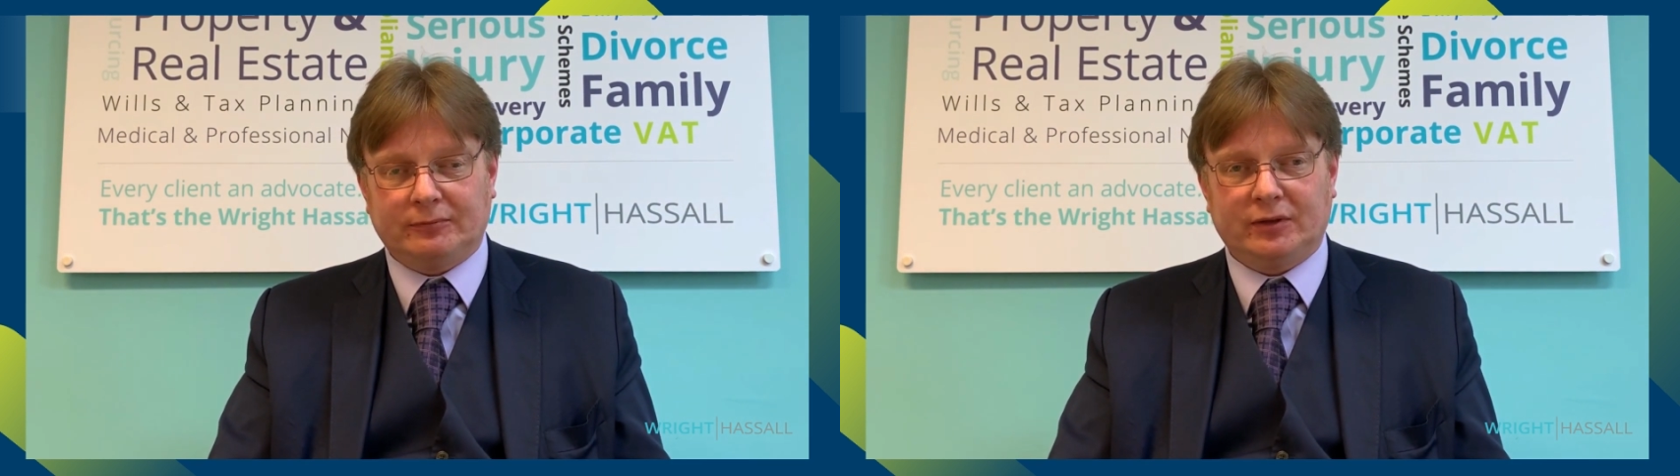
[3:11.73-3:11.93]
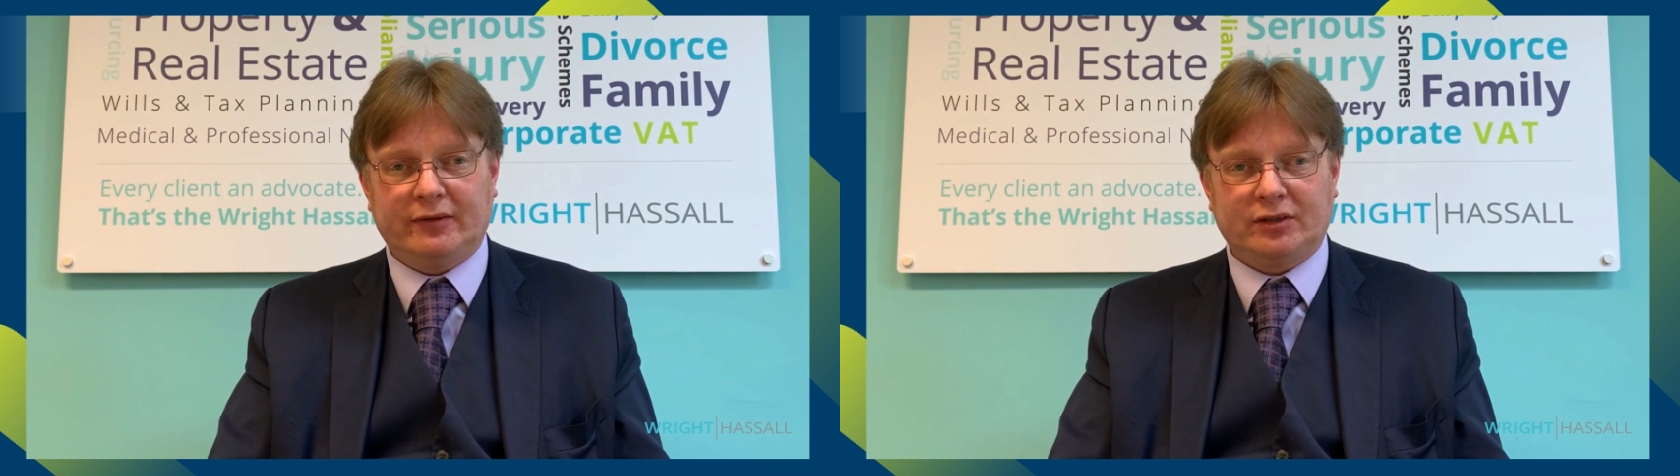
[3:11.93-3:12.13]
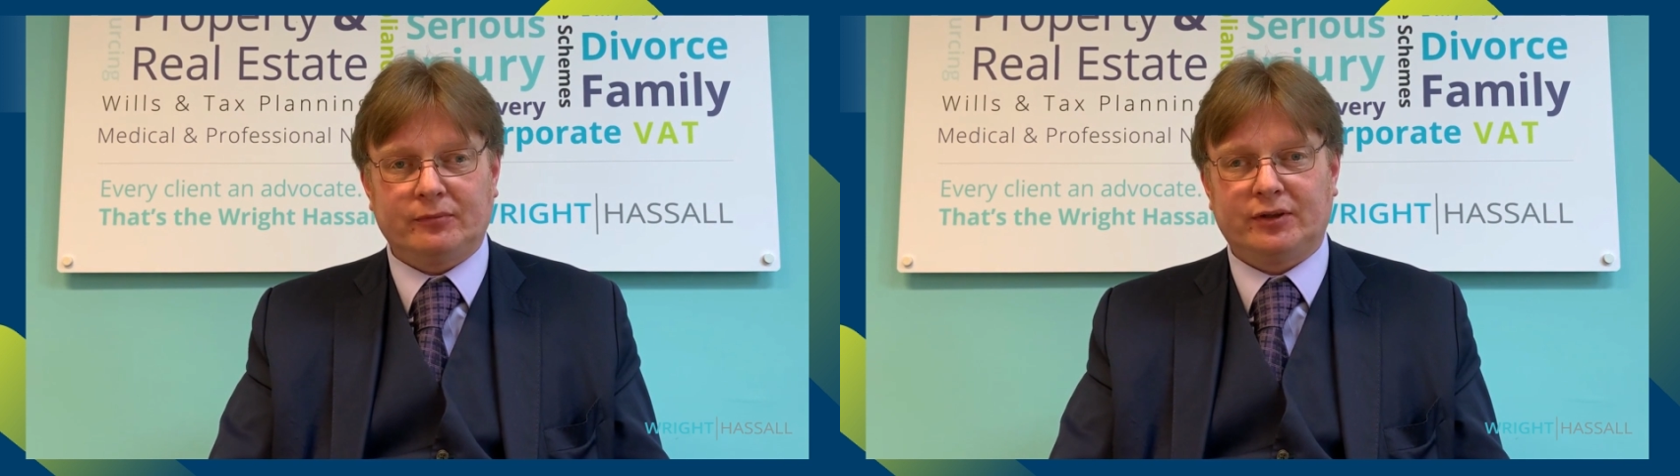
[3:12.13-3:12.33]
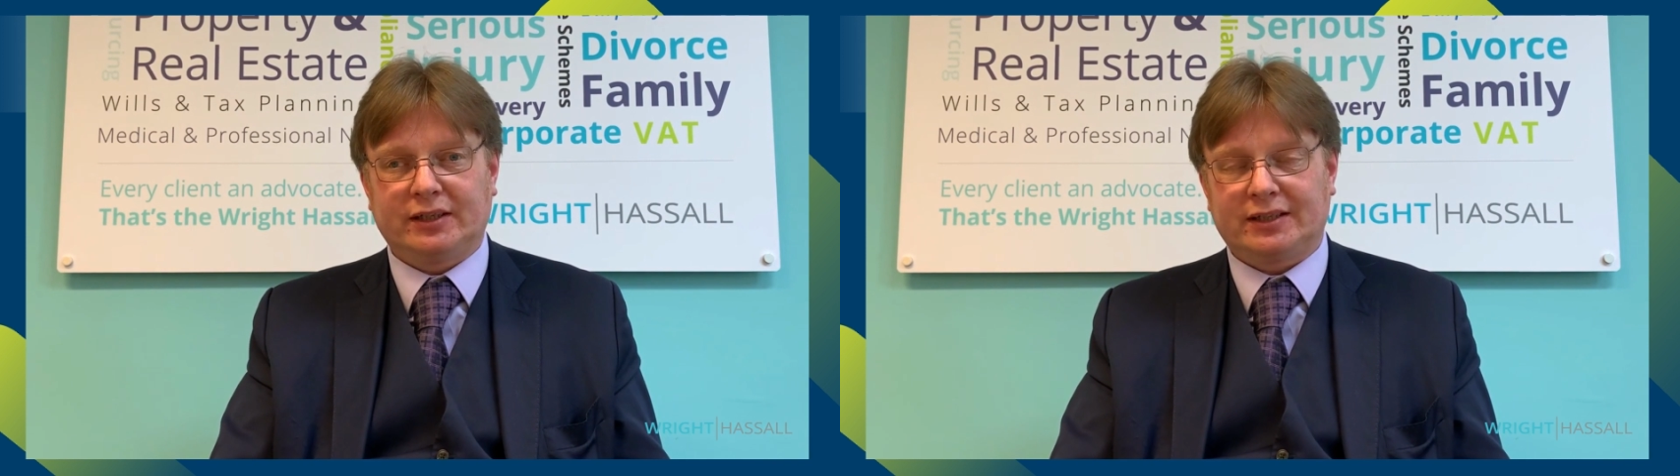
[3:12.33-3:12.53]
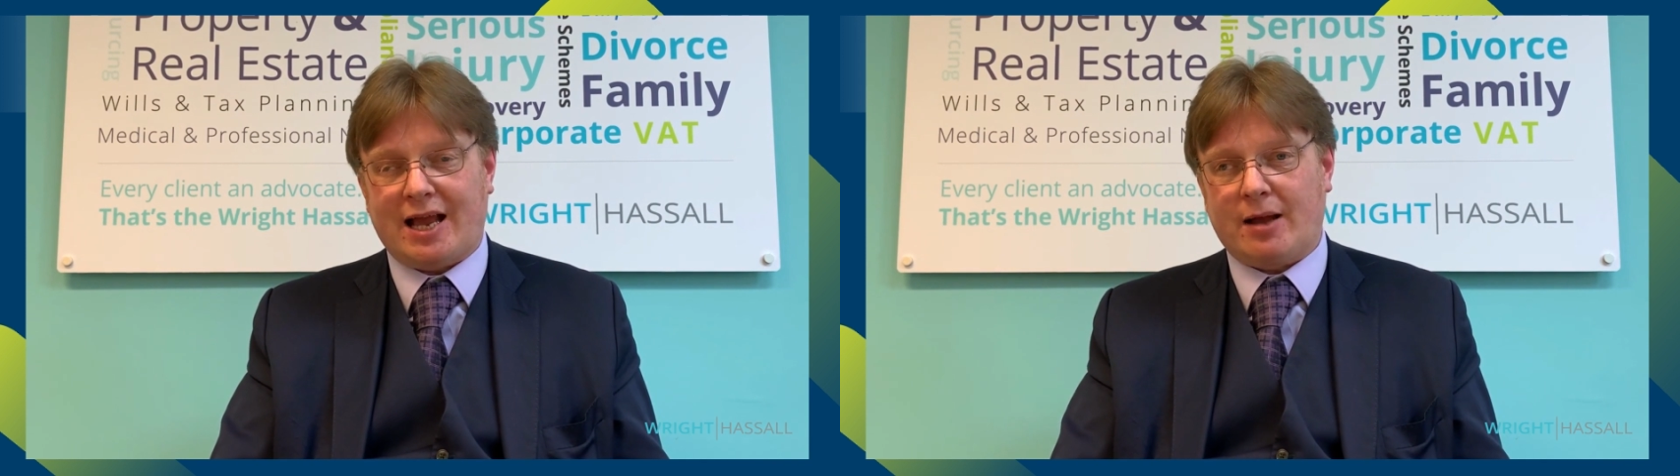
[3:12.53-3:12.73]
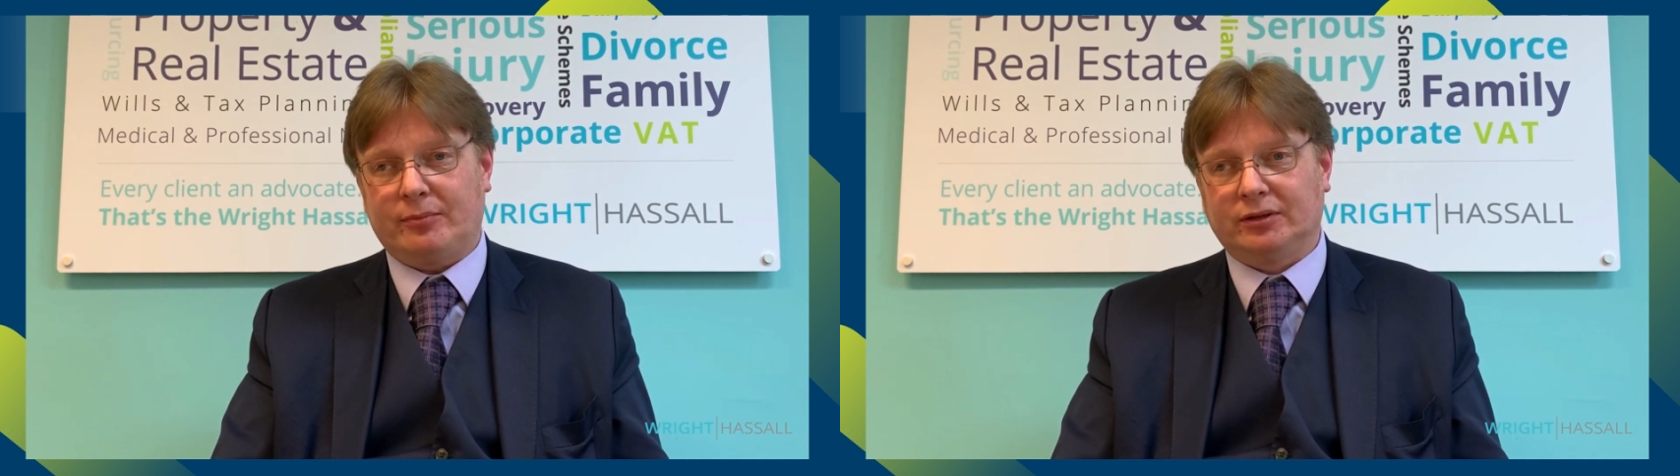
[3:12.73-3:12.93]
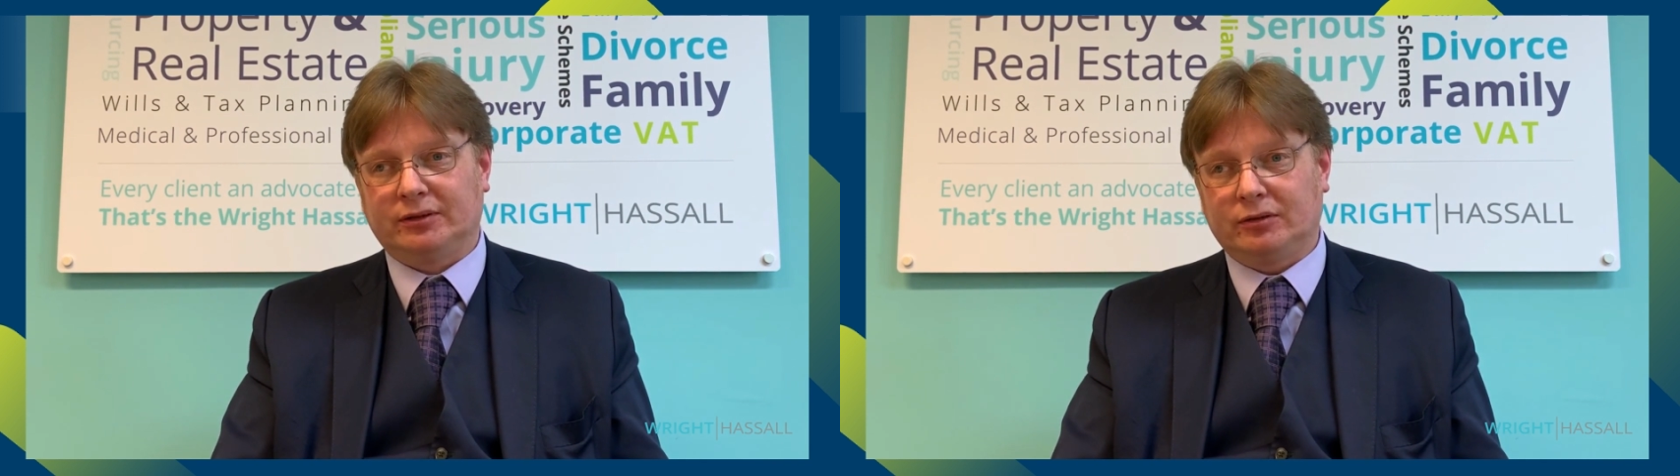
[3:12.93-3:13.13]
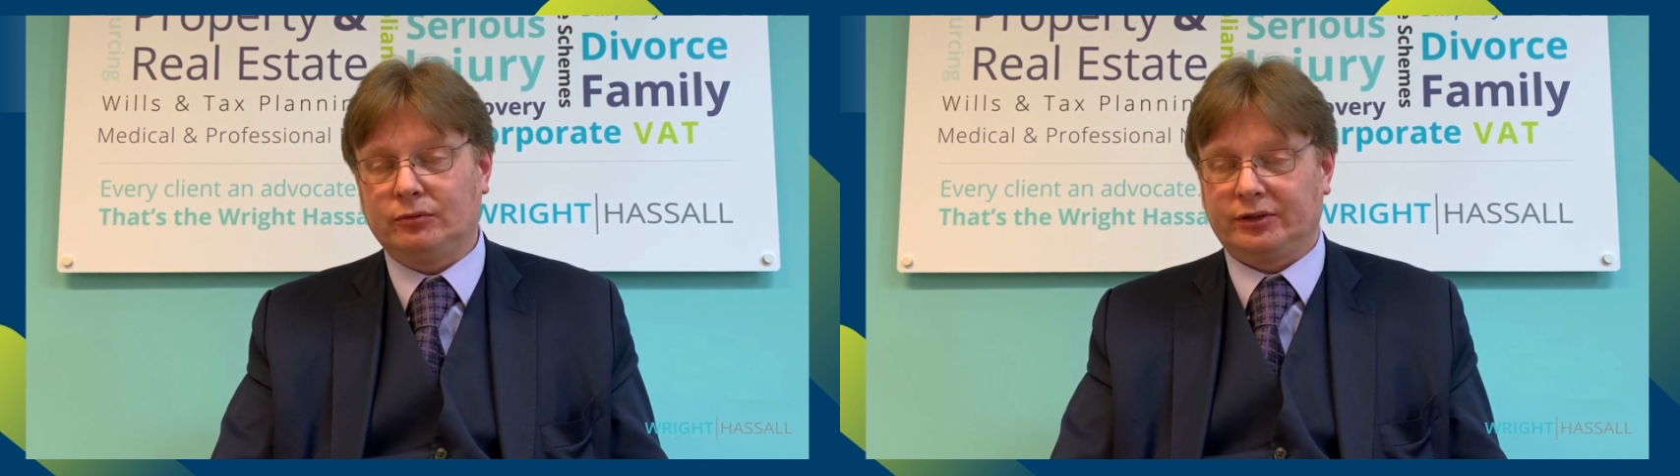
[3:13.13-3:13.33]
If something has happened
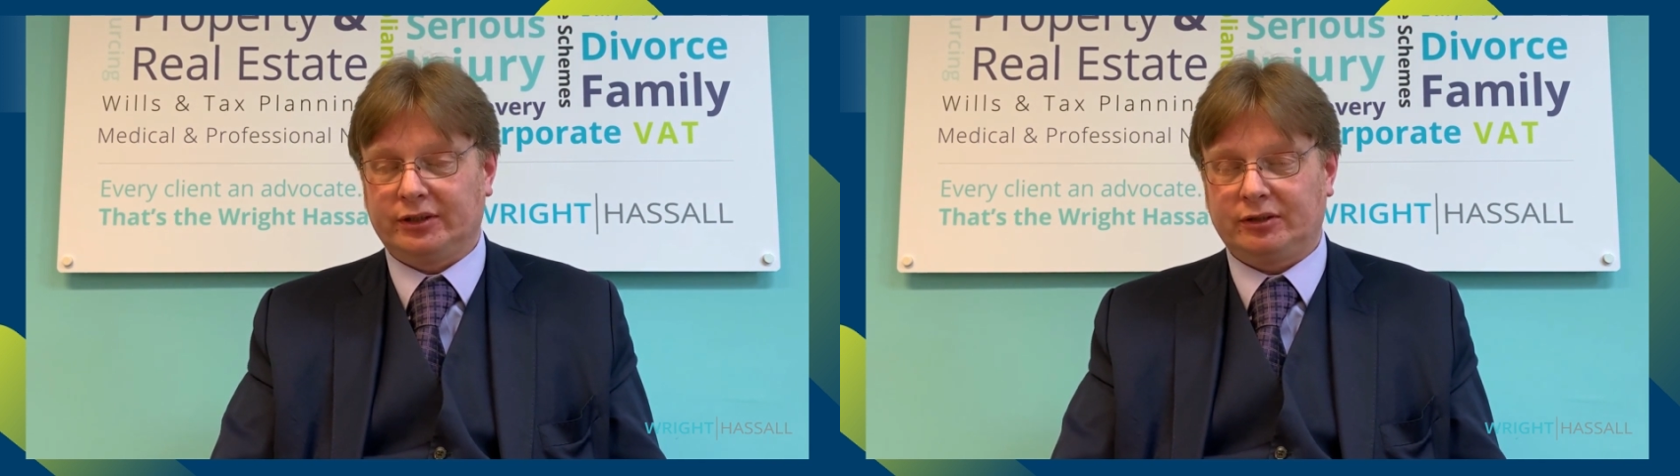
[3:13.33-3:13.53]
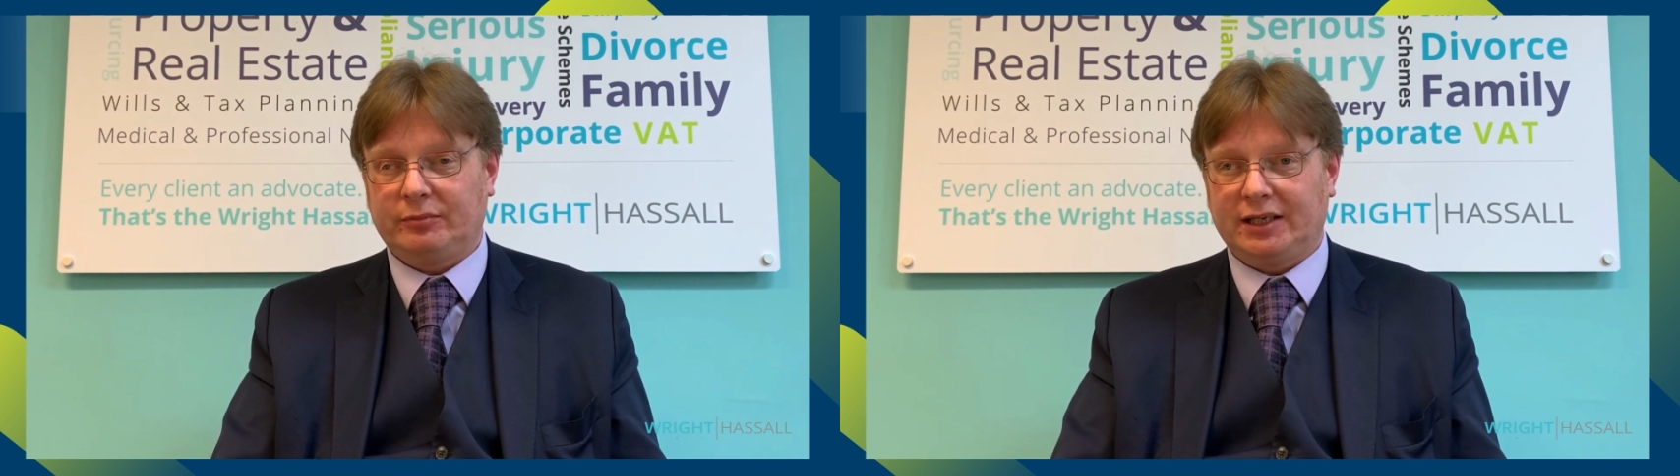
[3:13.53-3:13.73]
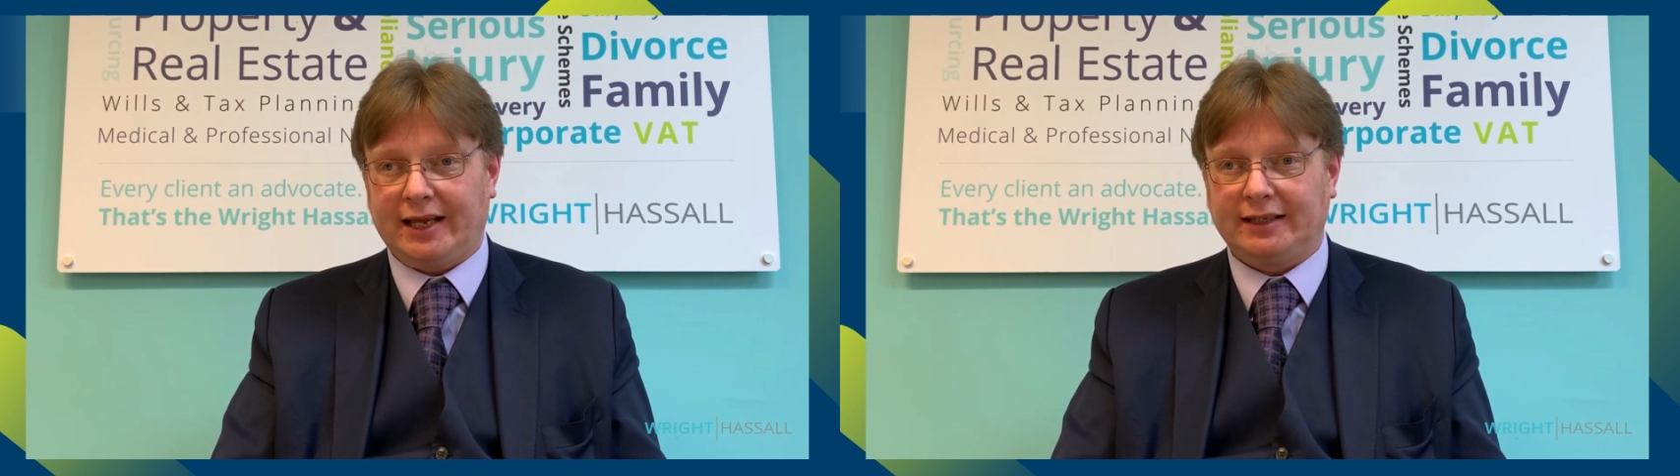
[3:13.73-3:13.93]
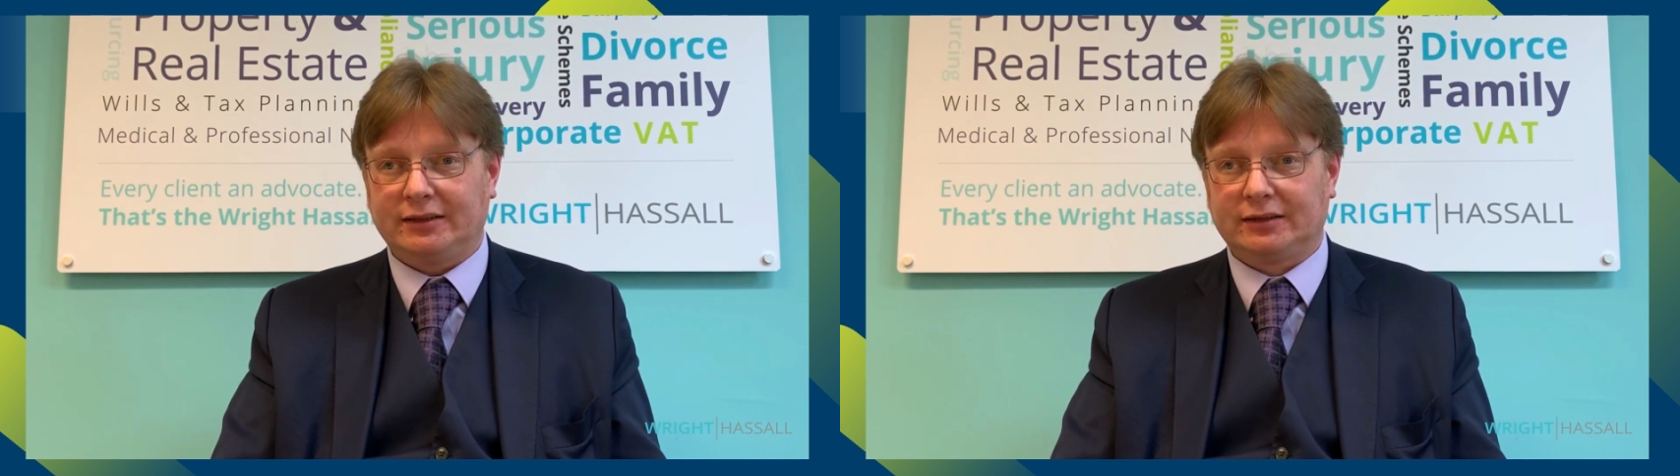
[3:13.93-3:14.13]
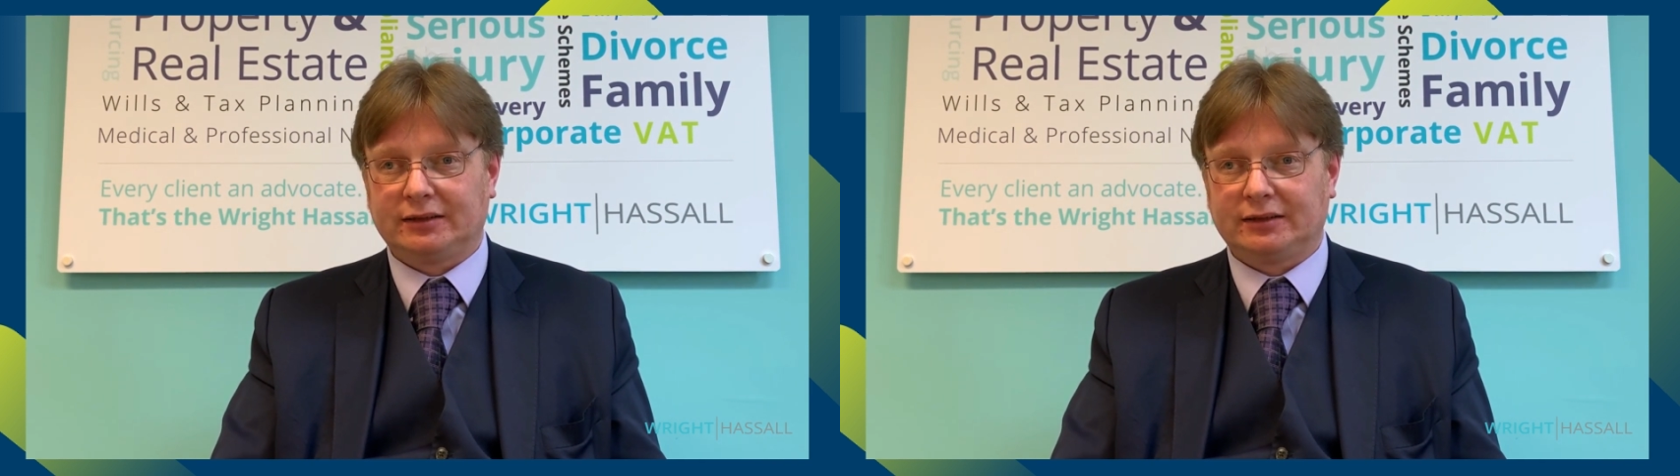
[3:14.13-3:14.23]
causing you to be late,